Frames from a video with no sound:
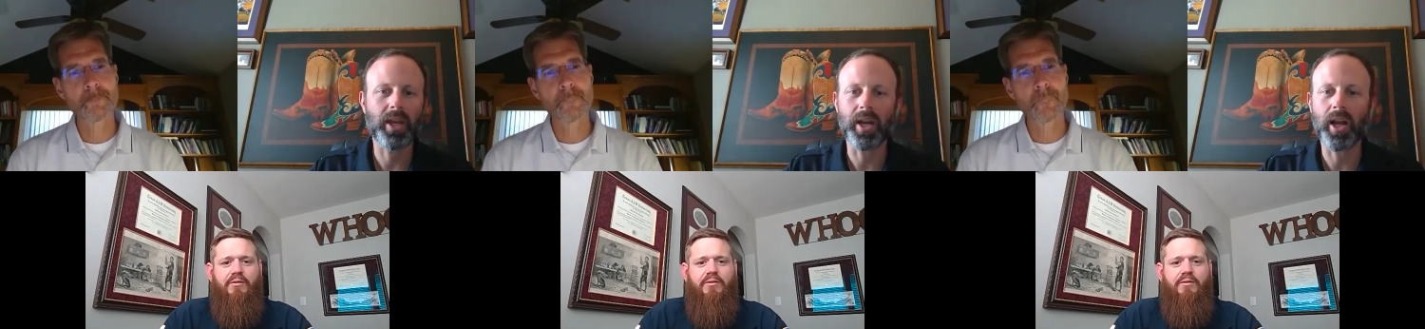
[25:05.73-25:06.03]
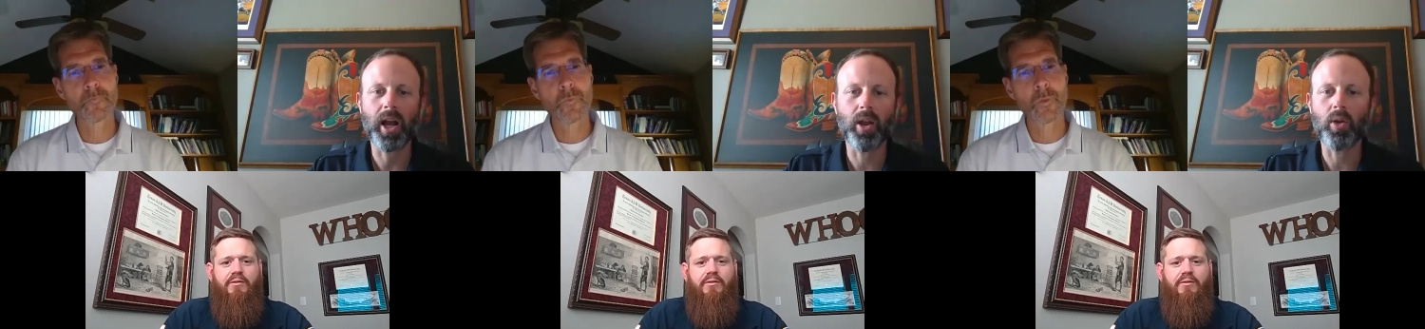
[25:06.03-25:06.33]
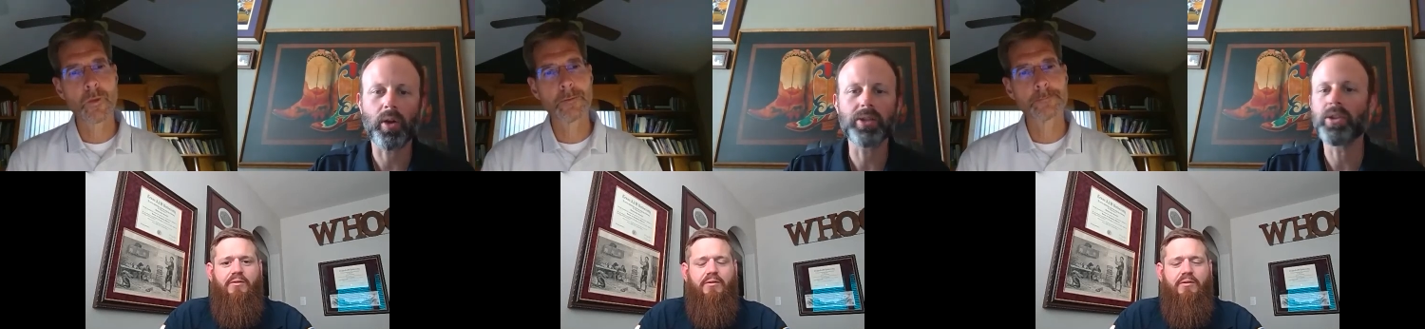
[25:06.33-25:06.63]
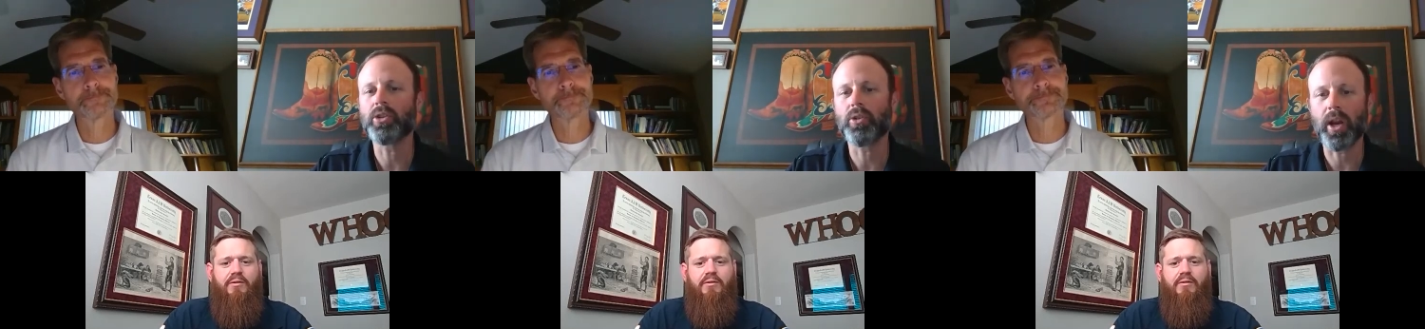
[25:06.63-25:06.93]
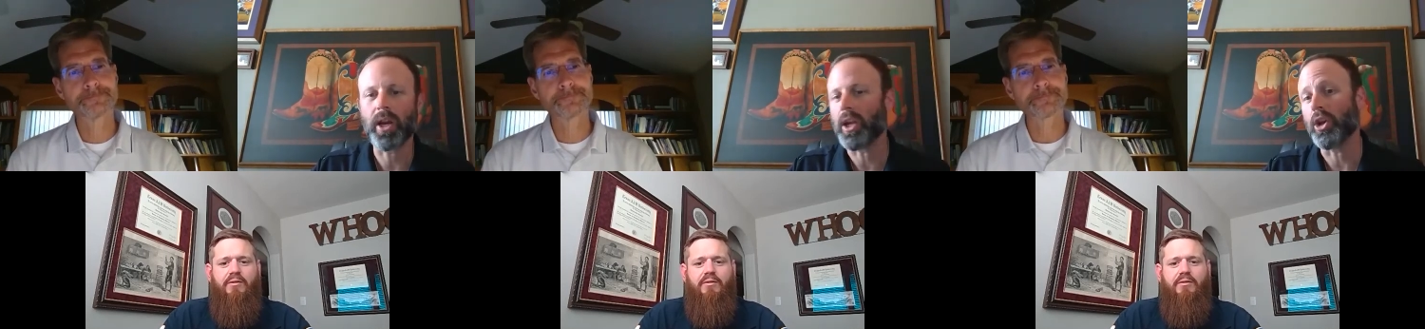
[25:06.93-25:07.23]
Speaker 1: and how long is the
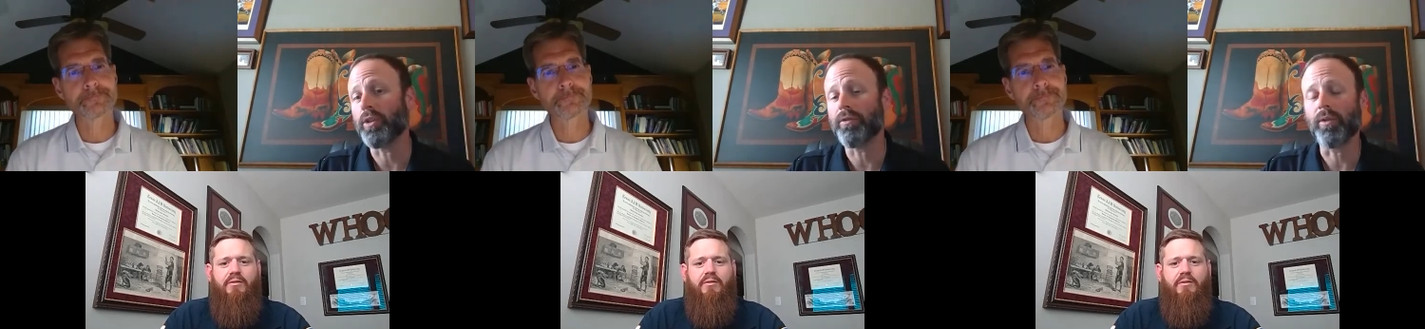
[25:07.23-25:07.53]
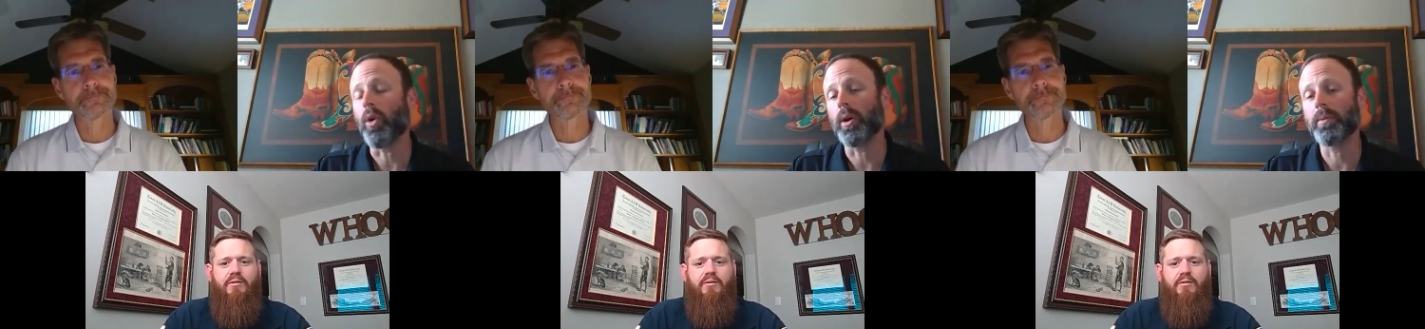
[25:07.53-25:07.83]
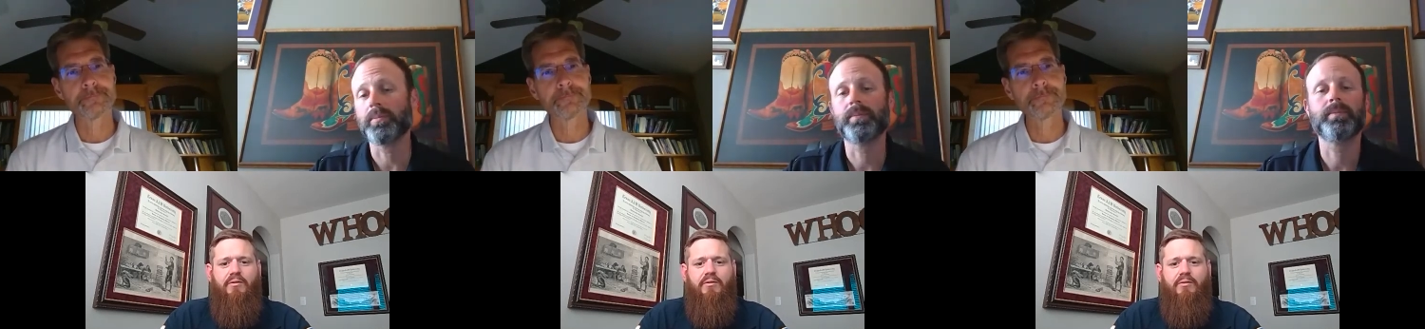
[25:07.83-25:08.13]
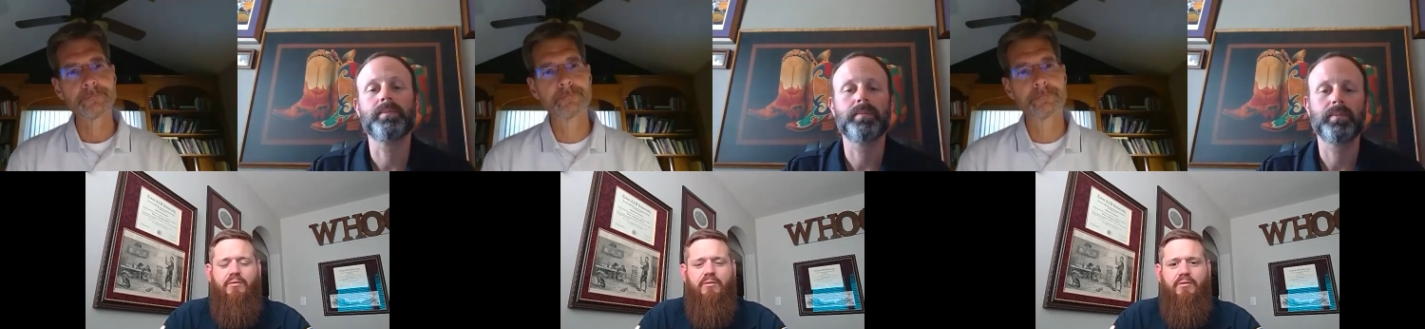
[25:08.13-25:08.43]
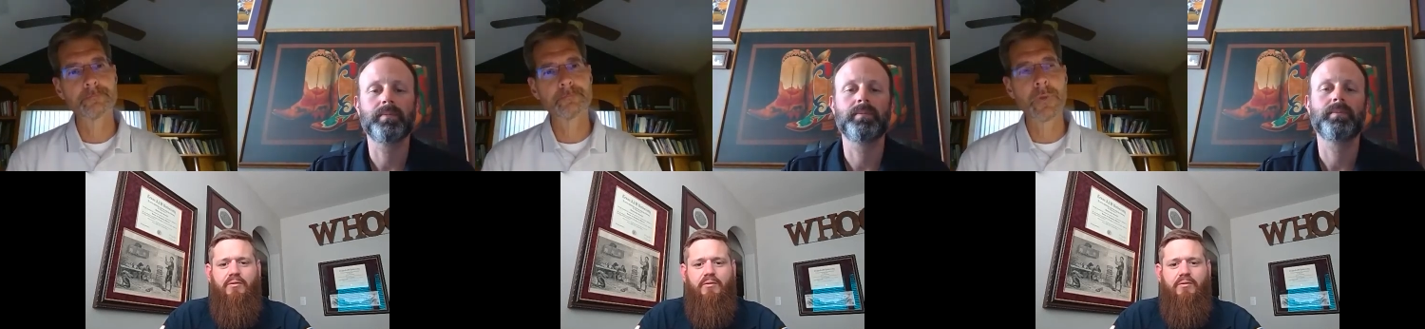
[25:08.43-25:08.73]
training good for?
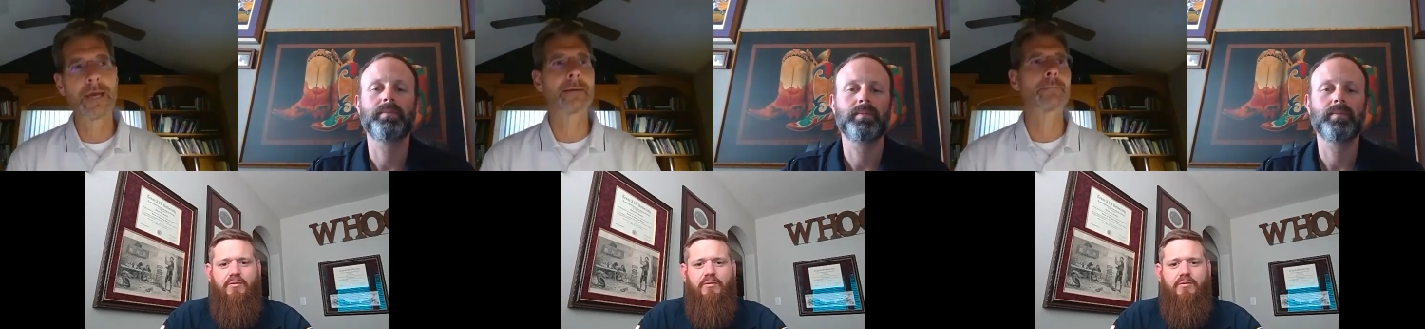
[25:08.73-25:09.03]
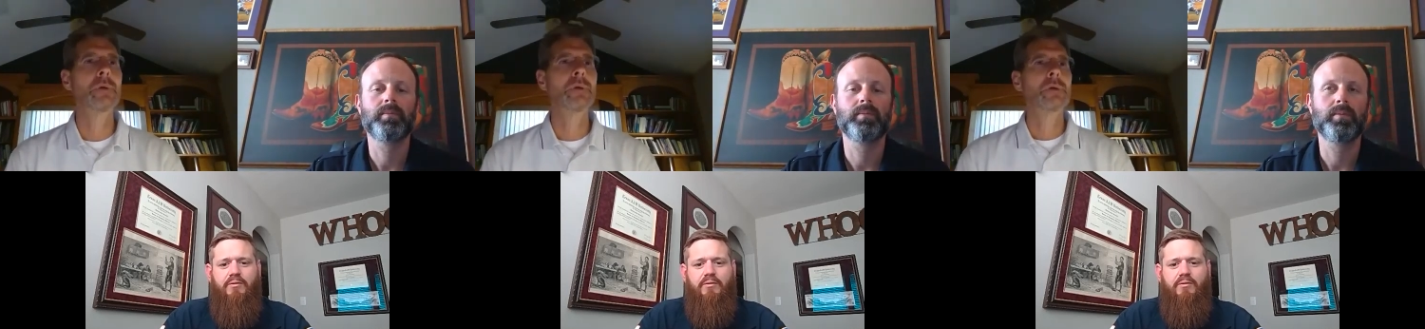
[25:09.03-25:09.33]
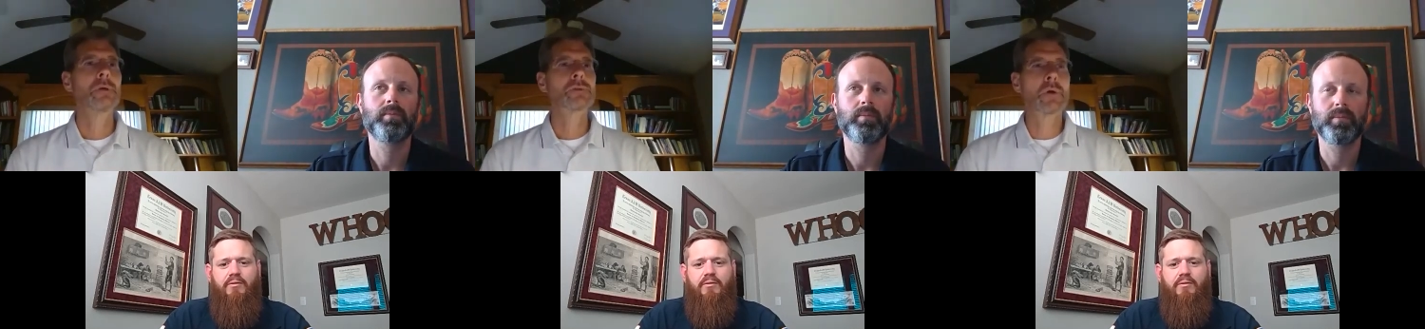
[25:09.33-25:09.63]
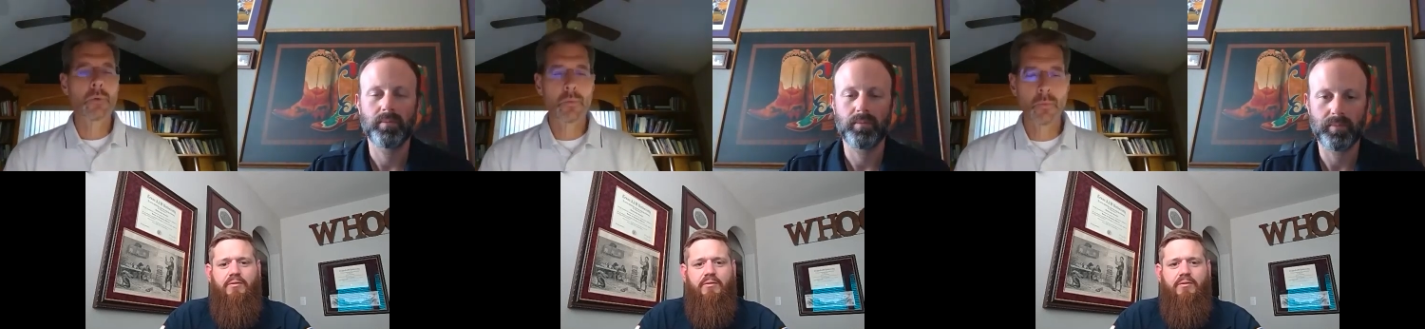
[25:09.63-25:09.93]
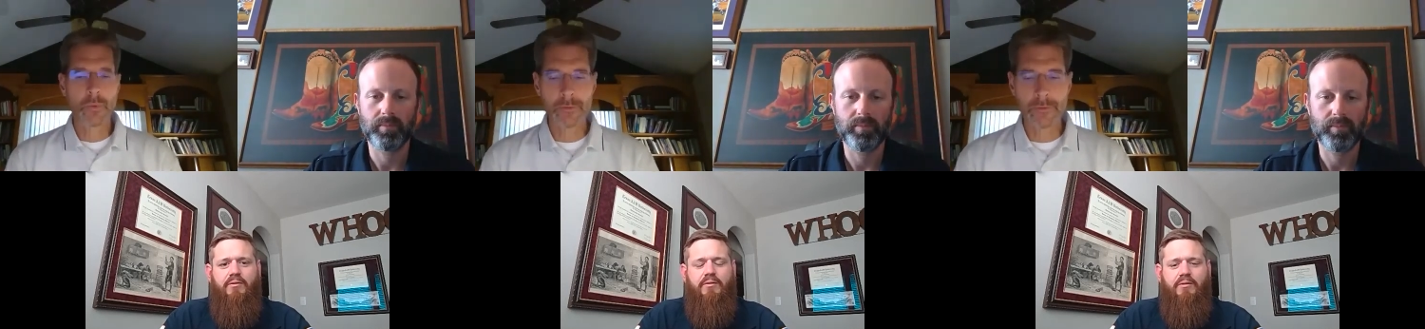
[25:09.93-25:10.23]
Speaker 2: Yeah. So we
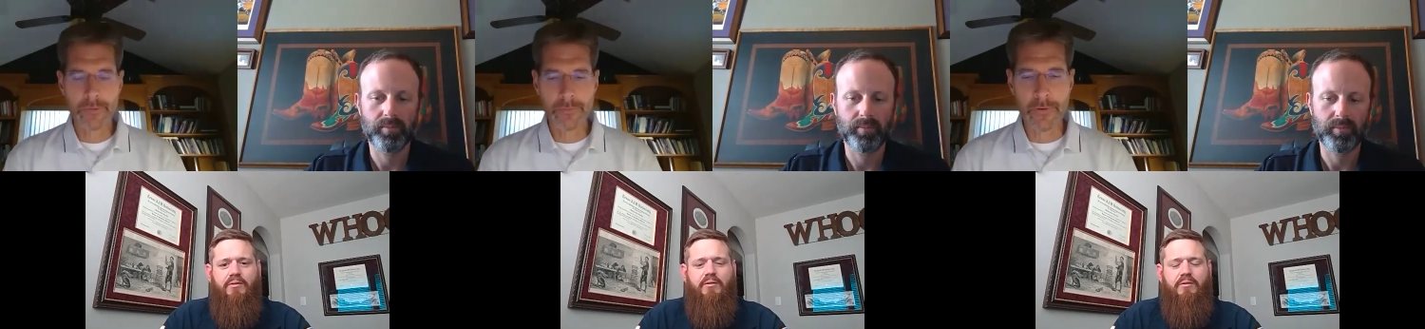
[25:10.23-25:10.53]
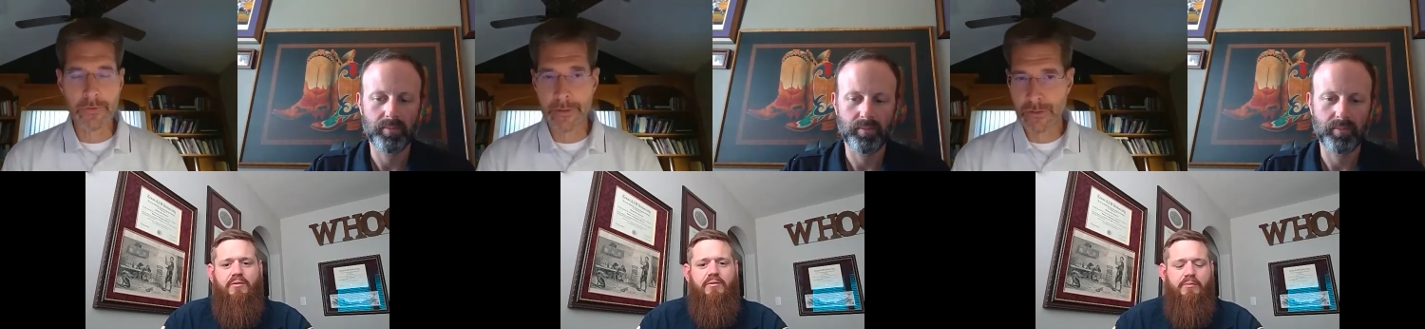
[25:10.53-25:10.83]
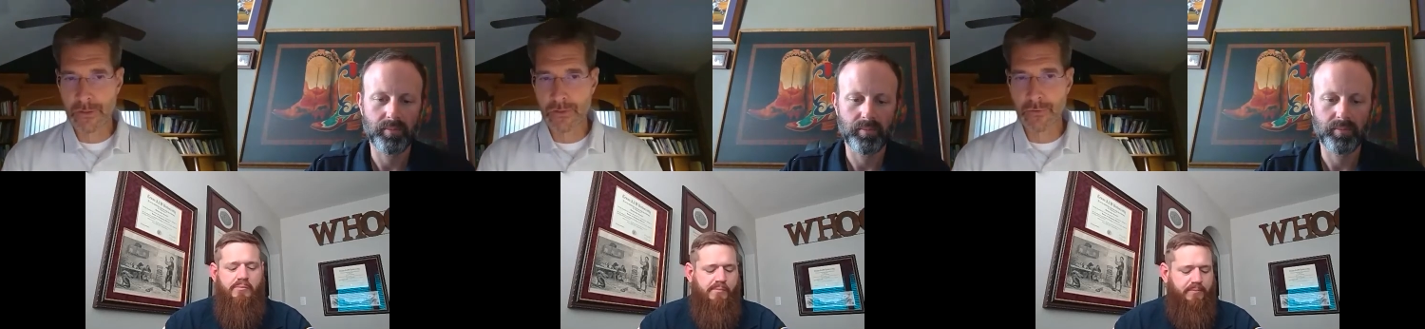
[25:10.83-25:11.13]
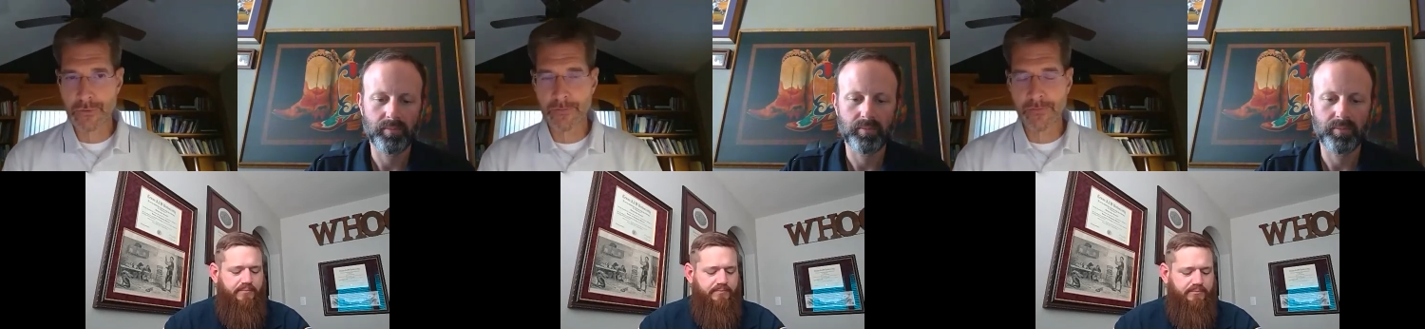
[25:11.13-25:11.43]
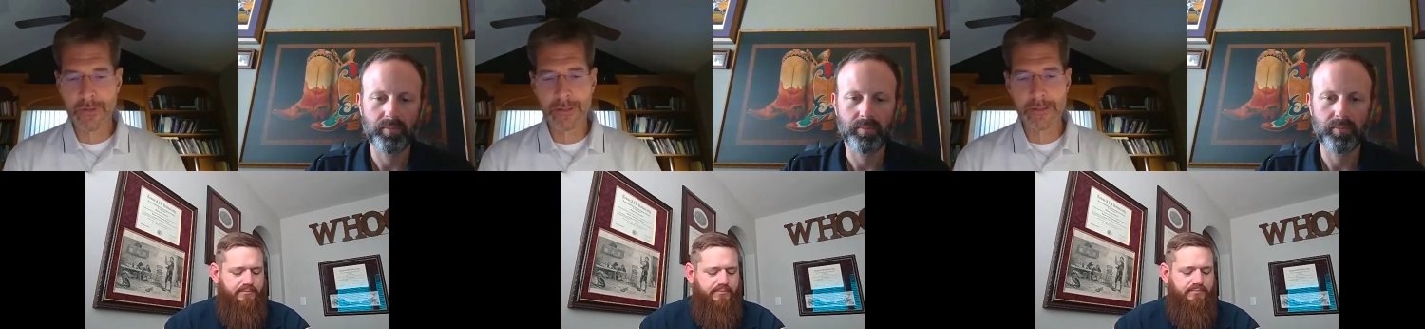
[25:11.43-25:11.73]
there, there is a
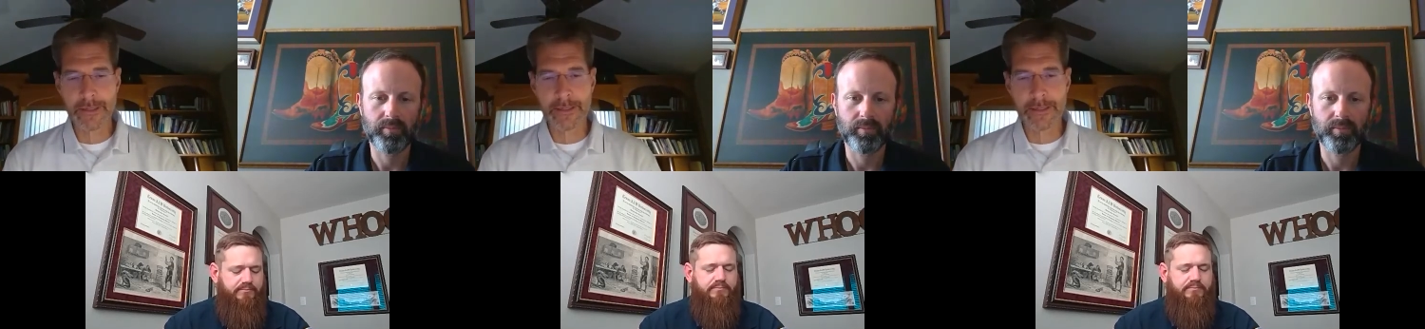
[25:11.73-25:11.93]
certificate and